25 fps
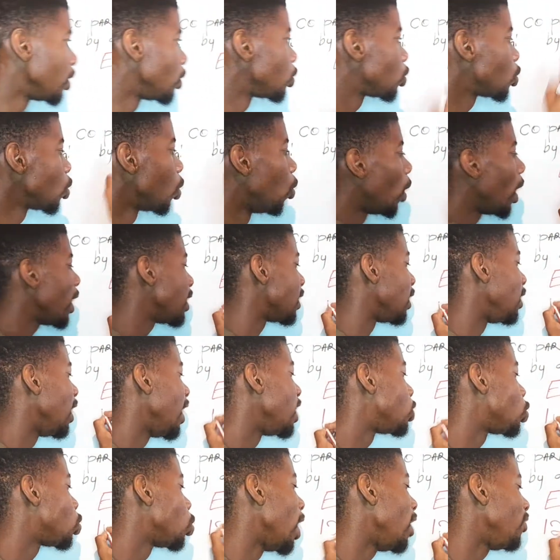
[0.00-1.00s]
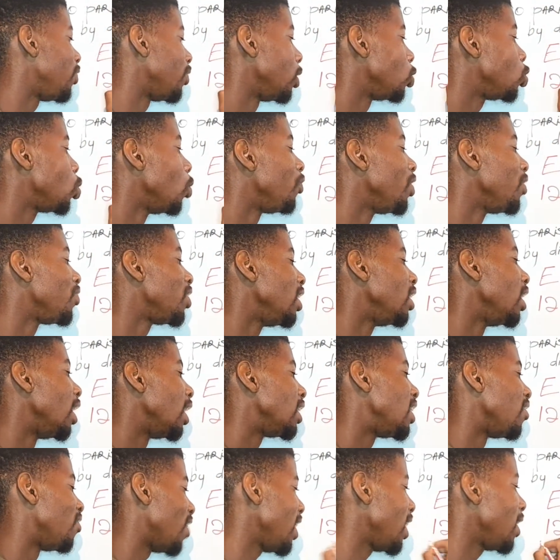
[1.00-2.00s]
So what is it? It's 12 to 15
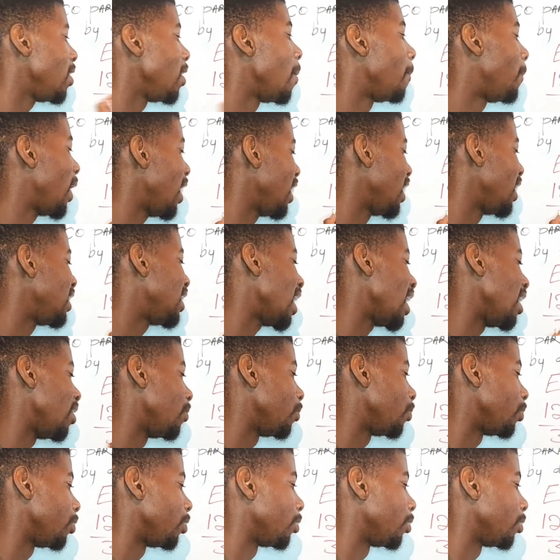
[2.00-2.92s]
divided by 3.